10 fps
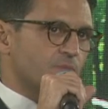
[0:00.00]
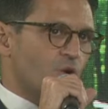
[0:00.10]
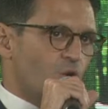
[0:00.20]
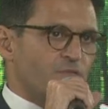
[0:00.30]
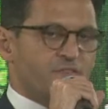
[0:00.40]

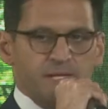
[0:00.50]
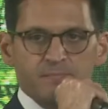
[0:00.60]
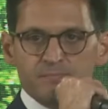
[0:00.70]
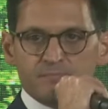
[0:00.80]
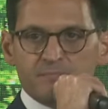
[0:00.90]
Coffee,
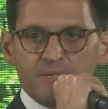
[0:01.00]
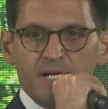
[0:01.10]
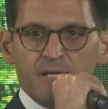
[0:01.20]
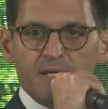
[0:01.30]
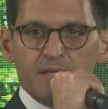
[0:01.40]

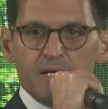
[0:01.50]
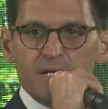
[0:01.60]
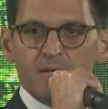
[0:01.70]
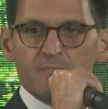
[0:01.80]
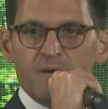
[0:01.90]
yeah?
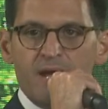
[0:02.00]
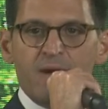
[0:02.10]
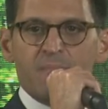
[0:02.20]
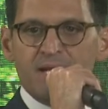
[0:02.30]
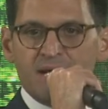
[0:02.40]

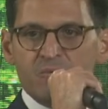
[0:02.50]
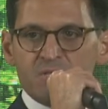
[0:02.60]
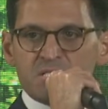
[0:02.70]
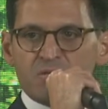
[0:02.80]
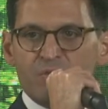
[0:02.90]
Arabica,
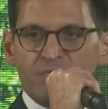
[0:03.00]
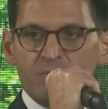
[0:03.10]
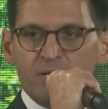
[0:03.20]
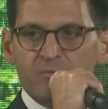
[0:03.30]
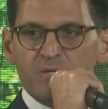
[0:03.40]
which is the coffee
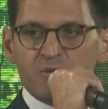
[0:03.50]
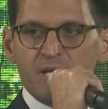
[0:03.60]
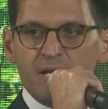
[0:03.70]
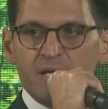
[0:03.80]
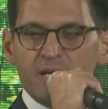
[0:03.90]
we're
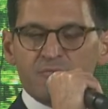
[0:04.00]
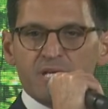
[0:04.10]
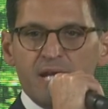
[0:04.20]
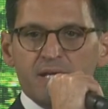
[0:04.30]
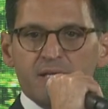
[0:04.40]
drinking every
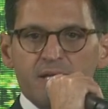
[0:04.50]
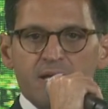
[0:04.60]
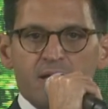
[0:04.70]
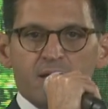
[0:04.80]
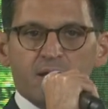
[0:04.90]
day.
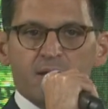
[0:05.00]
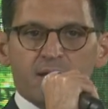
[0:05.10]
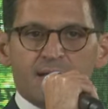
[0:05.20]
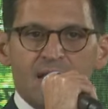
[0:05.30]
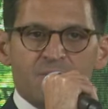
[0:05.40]

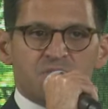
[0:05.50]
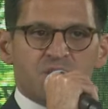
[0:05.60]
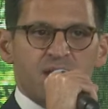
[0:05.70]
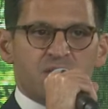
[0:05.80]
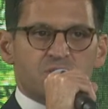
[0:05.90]
Climate
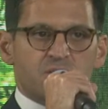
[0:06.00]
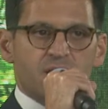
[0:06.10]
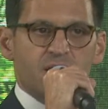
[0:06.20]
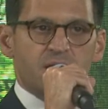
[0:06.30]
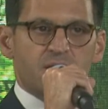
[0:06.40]
change
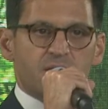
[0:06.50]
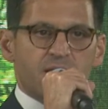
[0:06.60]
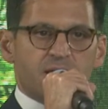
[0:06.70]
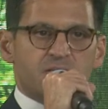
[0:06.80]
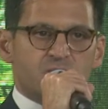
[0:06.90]
in the
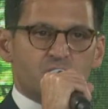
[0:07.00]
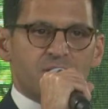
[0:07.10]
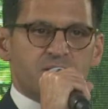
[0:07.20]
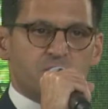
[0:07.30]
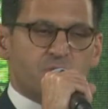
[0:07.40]
next
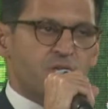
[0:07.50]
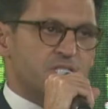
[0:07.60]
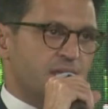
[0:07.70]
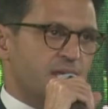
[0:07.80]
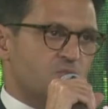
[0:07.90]
20 to
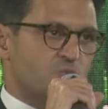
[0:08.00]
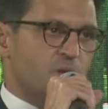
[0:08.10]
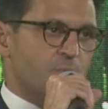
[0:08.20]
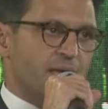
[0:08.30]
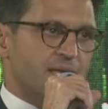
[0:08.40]
30 years
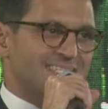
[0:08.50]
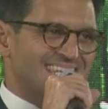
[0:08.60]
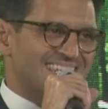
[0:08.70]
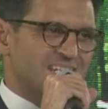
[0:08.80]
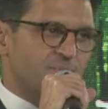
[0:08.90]
will make
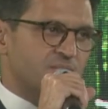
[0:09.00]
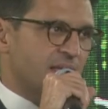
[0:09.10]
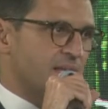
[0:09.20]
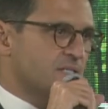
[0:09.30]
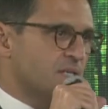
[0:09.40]

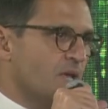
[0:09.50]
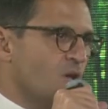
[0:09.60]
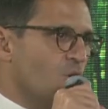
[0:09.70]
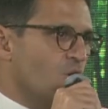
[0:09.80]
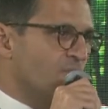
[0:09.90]
60%
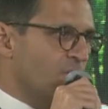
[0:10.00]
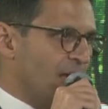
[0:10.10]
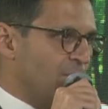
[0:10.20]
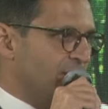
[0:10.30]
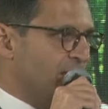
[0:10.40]
of
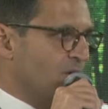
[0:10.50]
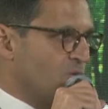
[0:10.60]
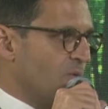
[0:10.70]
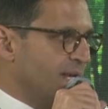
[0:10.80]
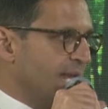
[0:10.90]
Arabica
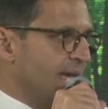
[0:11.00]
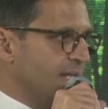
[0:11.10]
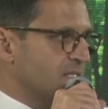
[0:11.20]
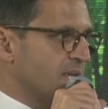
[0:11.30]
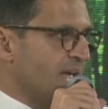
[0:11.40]
growing
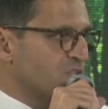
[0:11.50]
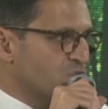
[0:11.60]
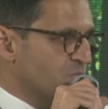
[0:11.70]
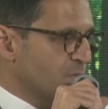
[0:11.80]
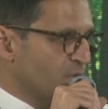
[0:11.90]
lands
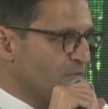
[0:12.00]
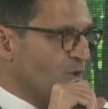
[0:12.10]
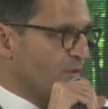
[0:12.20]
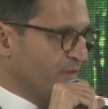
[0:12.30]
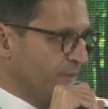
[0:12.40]
unsuitable for
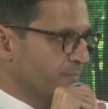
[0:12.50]
coffee.